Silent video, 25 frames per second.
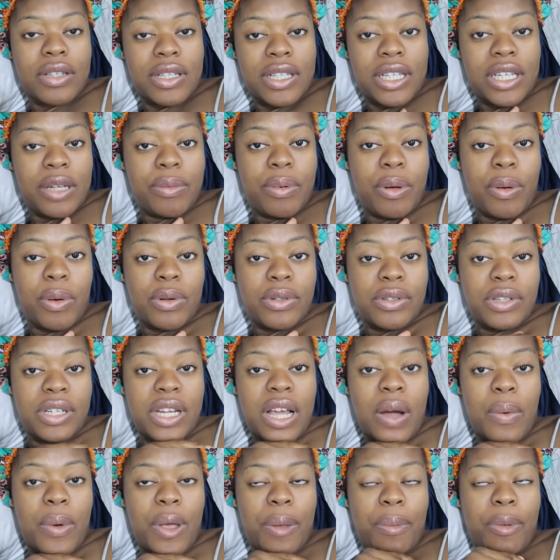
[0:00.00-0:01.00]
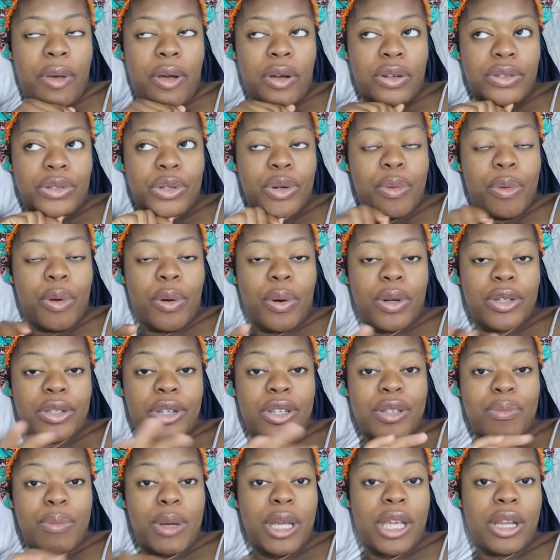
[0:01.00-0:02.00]
to sleep. He was only awake because Kobe was
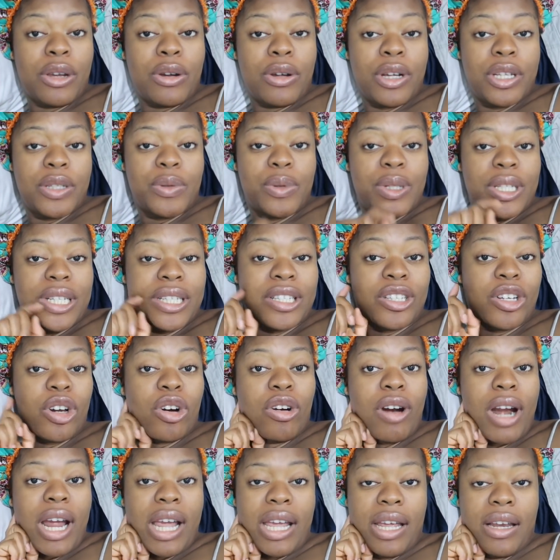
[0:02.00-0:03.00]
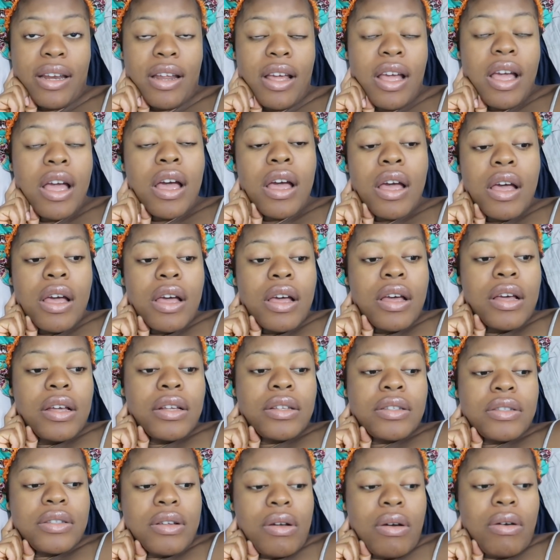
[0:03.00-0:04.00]
just making noise with his crying.
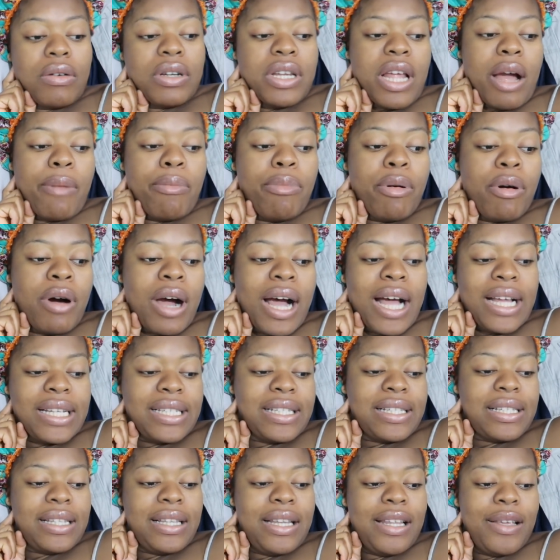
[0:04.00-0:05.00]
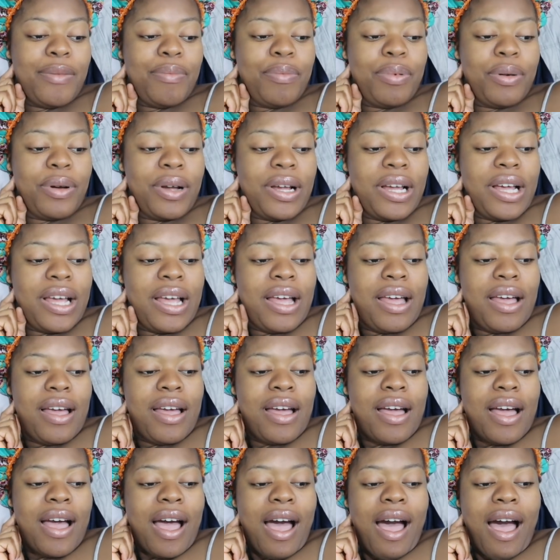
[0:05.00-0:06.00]
So they're both asleep.
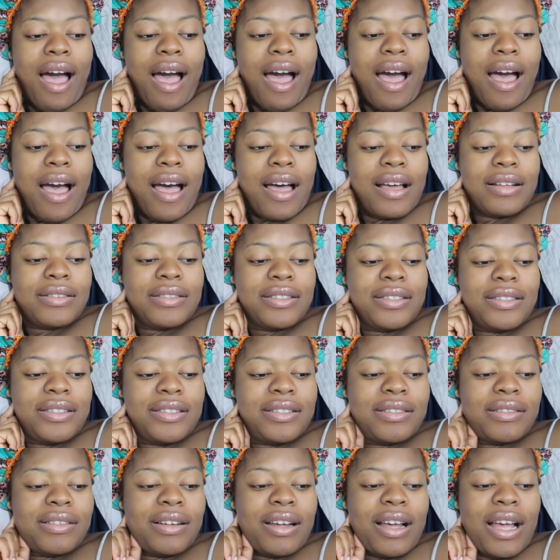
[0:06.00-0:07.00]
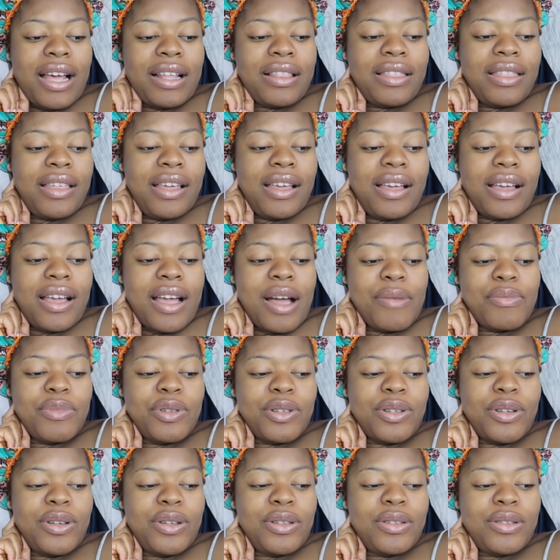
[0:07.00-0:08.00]
And I think I'm
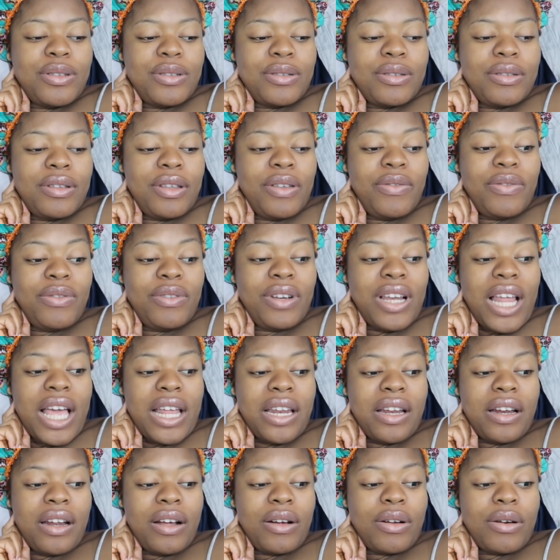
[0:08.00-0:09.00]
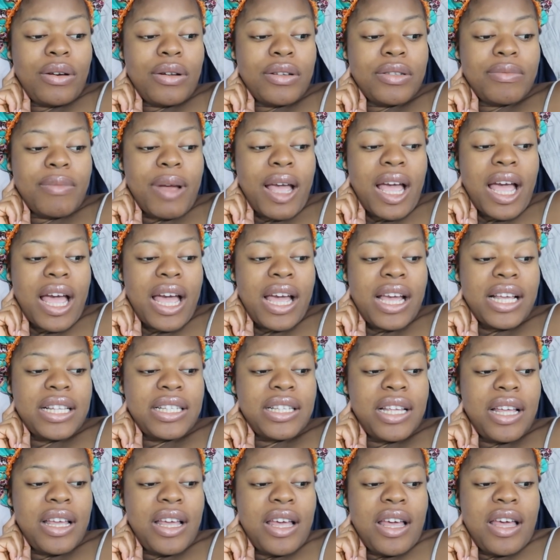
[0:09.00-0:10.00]
just going to even lie down and close my
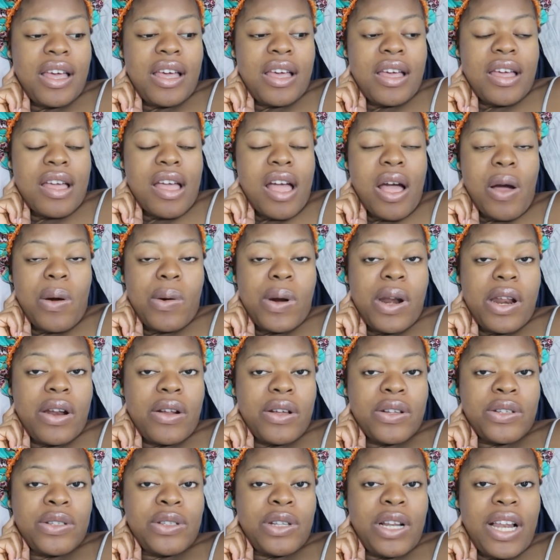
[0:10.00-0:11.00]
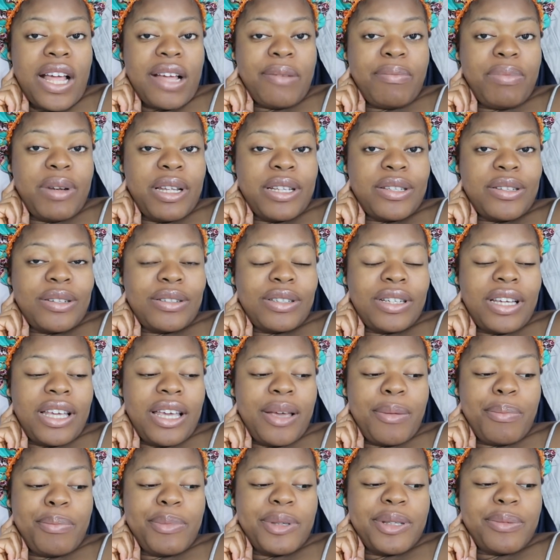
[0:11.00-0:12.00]
eyes. I wanted us to like play some
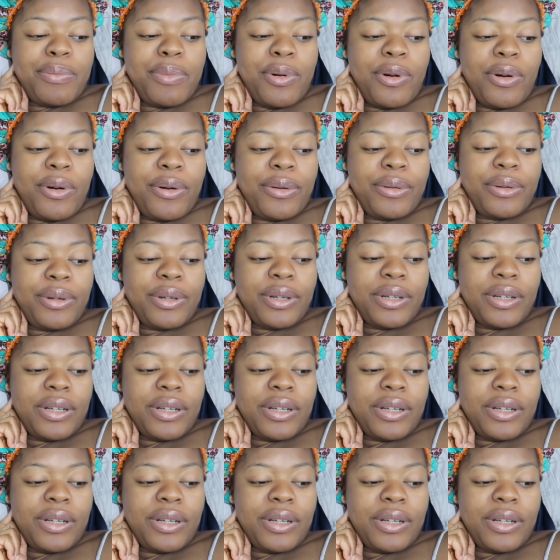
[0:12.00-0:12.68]
games, but